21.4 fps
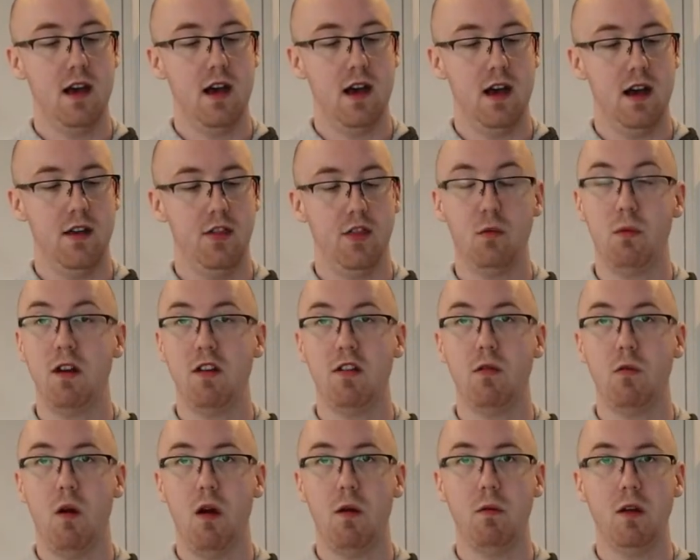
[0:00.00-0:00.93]
The
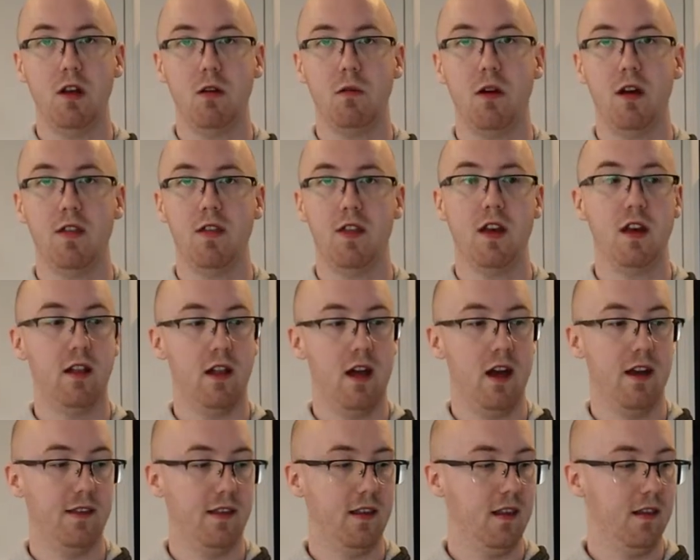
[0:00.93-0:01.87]
reason why we don't want a thin
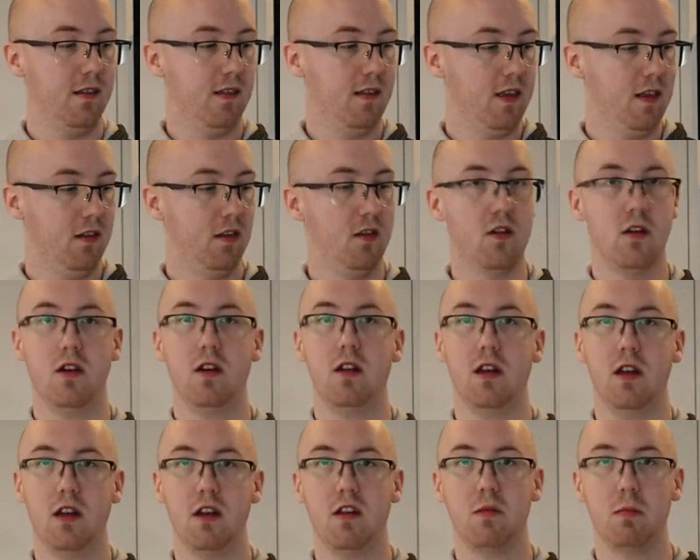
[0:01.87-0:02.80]
glass is these
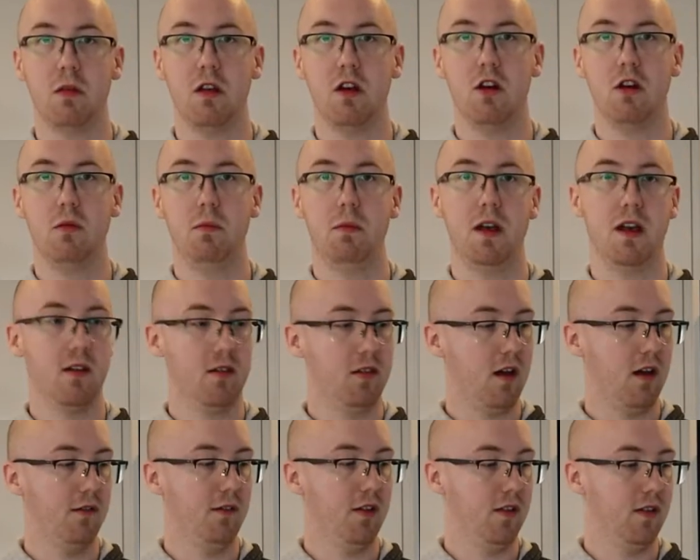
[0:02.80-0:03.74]
could explode because
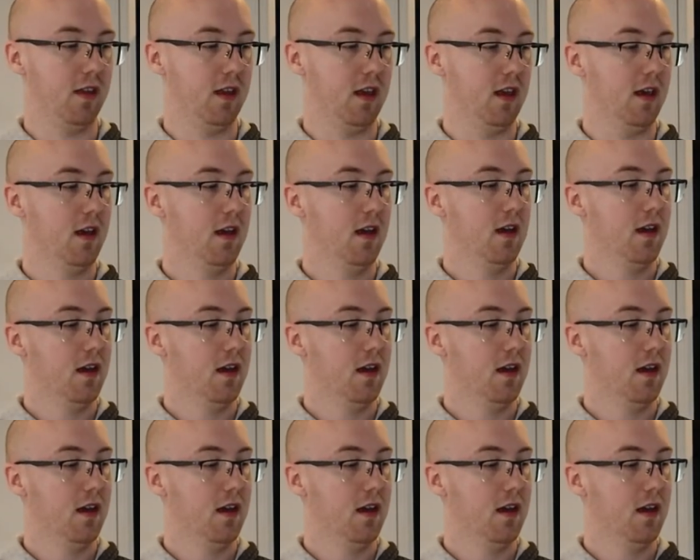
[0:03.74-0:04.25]
obviously